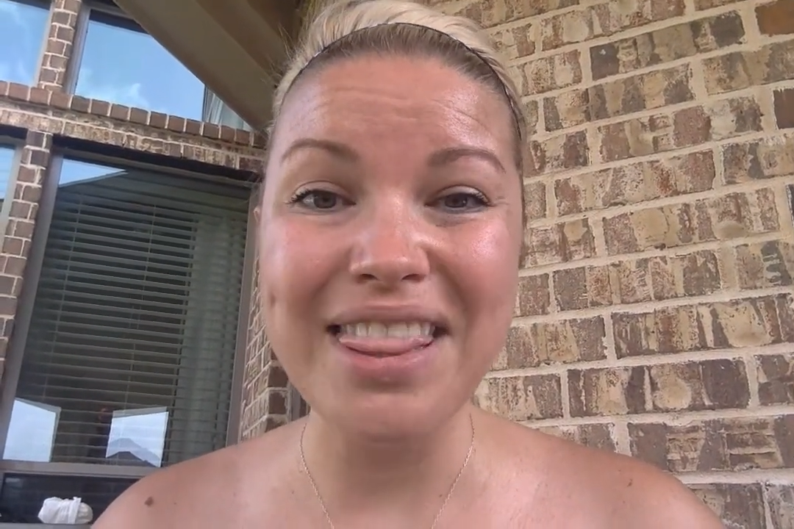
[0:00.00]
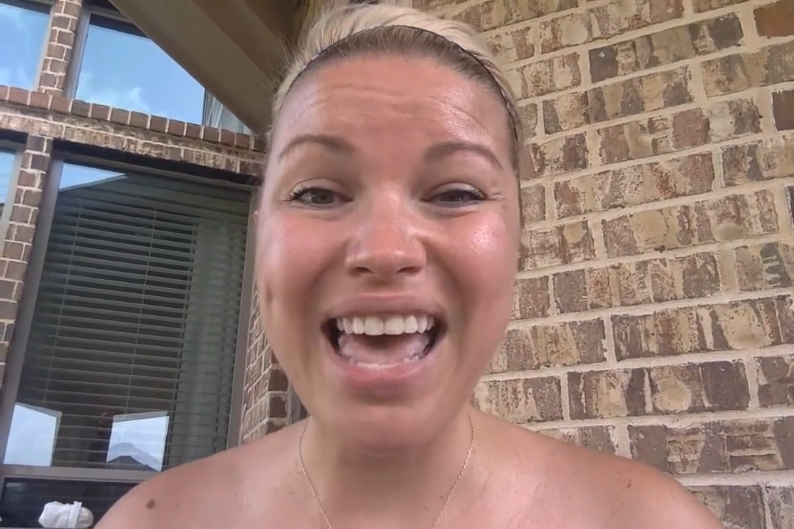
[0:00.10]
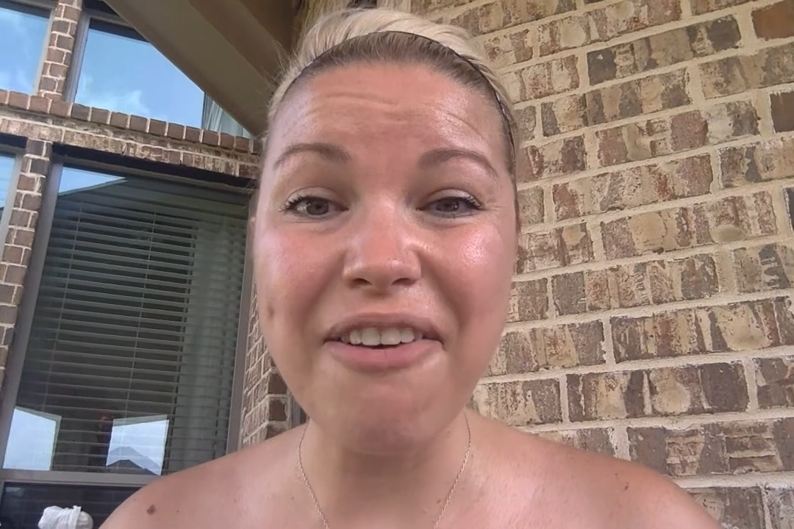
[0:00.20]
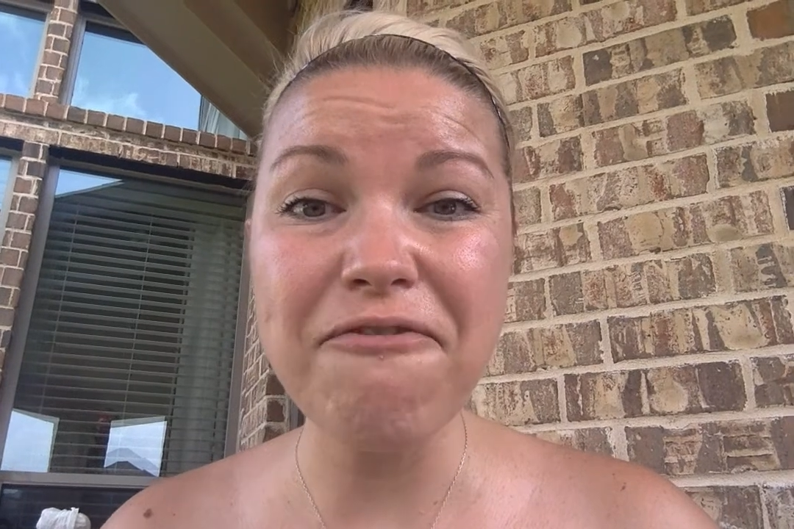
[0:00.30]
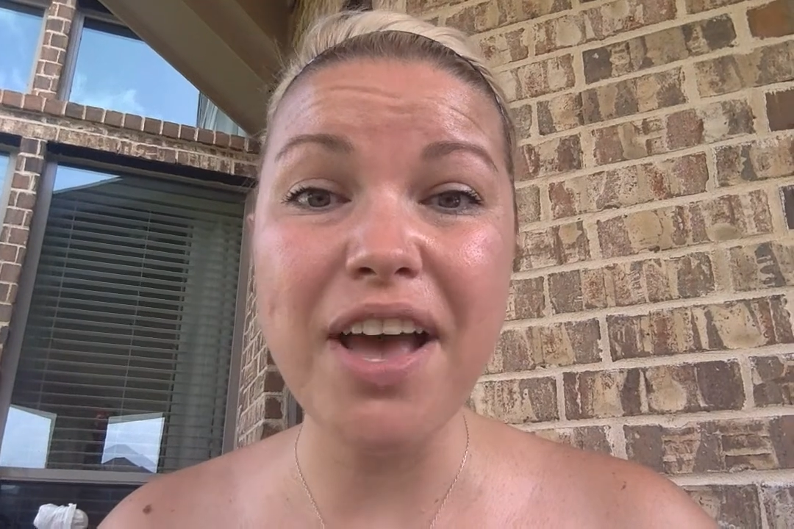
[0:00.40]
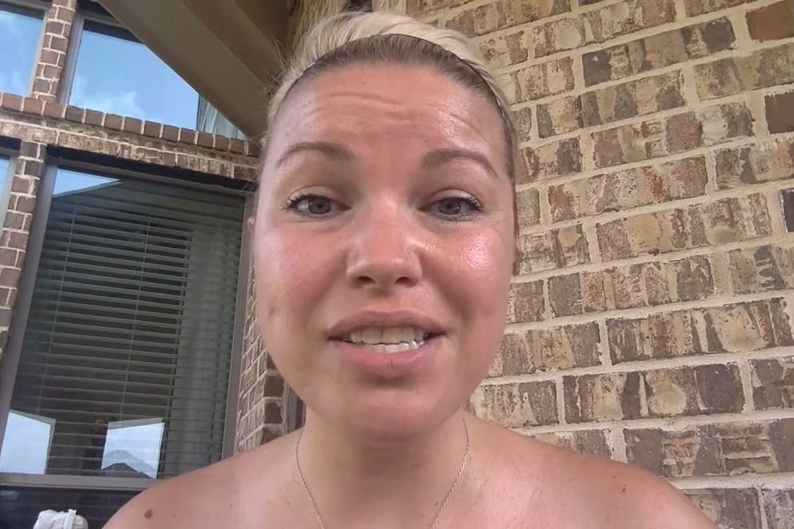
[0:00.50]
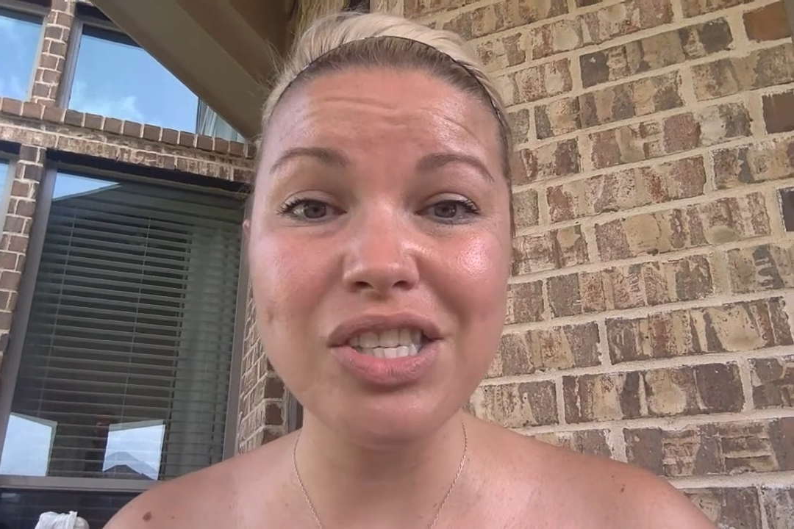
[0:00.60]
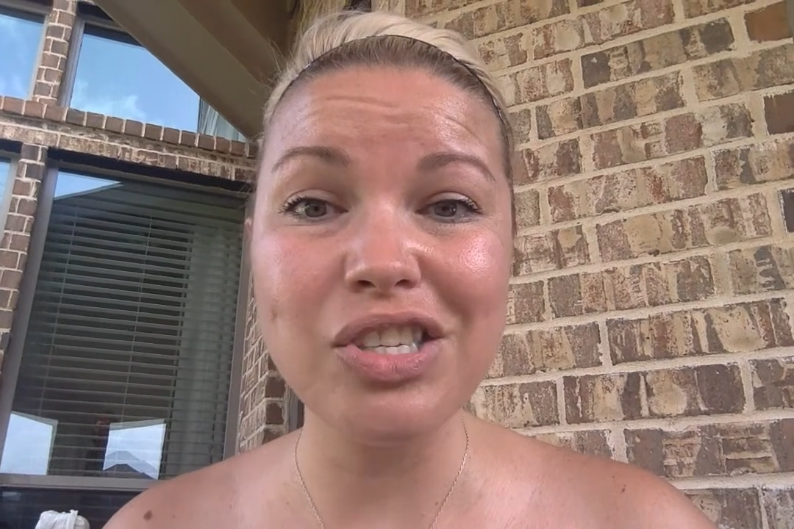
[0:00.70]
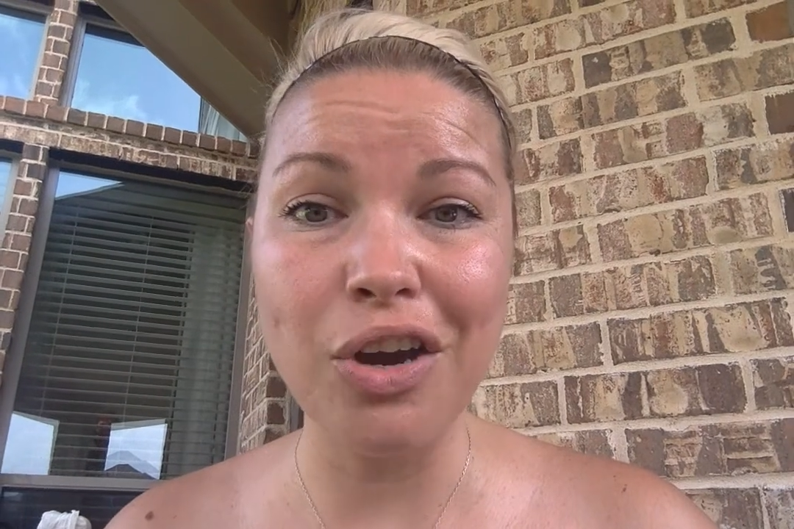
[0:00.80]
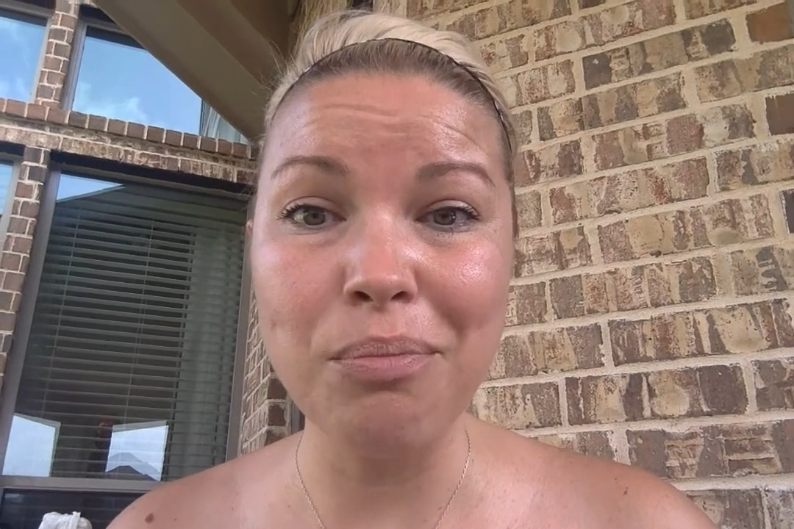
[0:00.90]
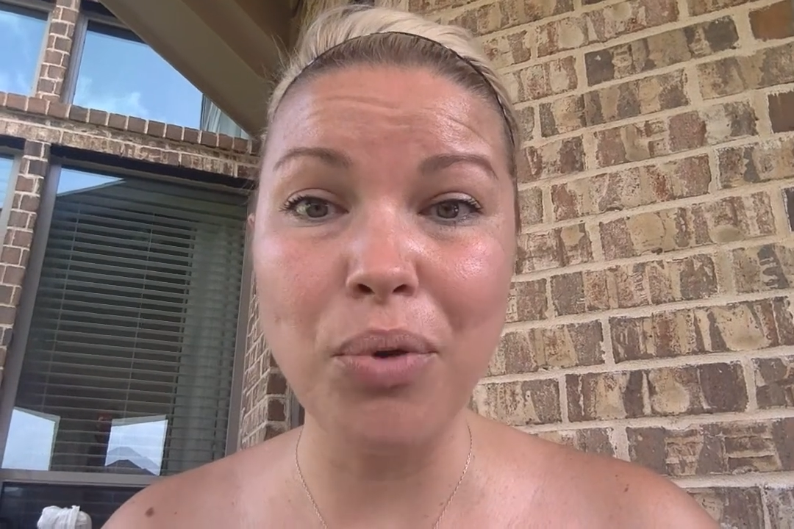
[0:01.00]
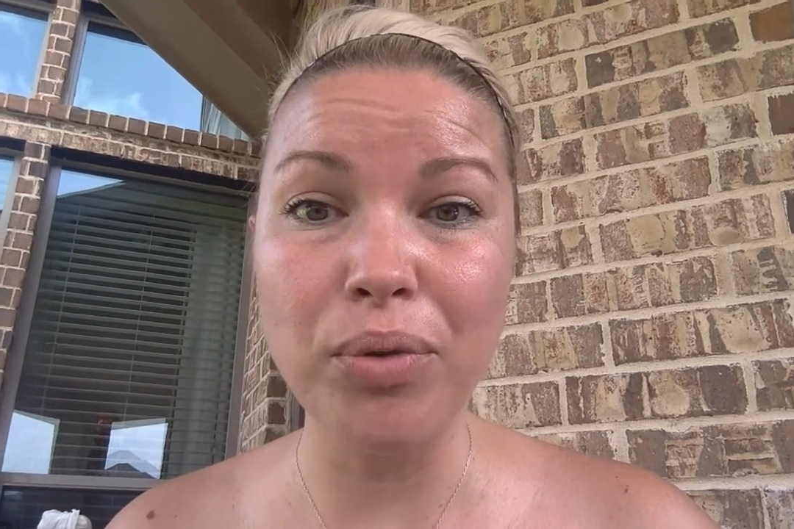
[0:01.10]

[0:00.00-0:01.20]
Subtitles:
That fast start